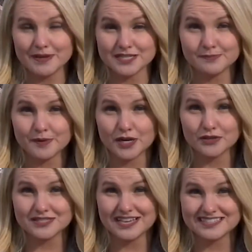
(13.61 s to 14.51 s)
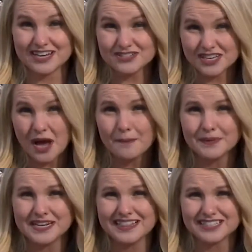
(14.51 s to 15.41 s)
Business Bureau says there's a
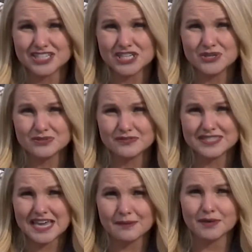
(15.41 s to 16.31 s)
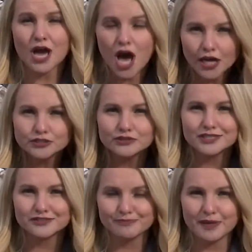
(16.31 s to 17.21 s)
company that's accused of scamming
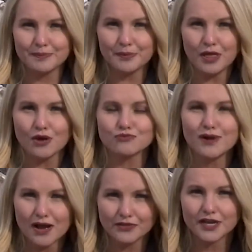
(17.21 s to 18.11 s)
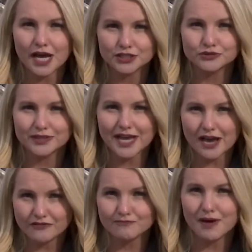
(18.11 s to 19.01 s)
hundreds of people around the country
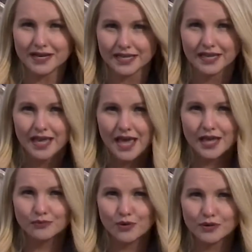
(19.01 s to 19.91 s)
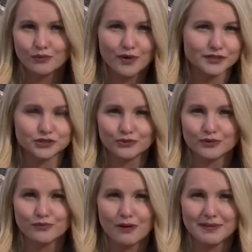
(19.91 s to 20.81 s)
out of money. And one West
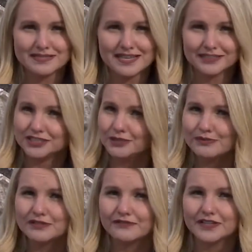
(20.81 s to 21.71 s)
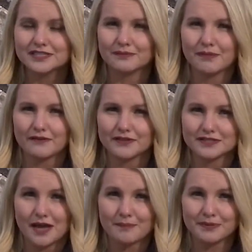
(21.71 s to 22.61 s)
Jordan woman says she was a victim of
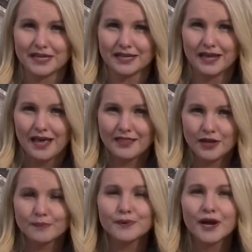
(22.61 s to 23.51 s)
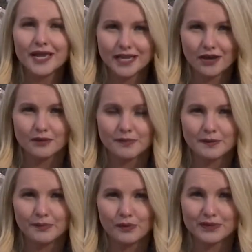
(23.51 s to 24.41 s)
this company and they're preying on
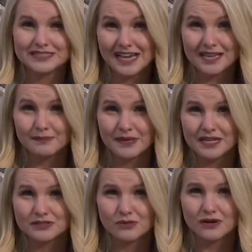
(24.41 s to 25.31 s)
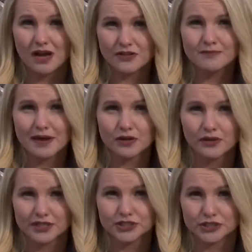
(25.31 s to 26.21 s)
people with diabetes or other
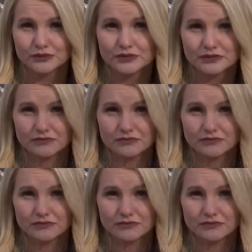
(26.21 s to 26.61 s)
medical issues.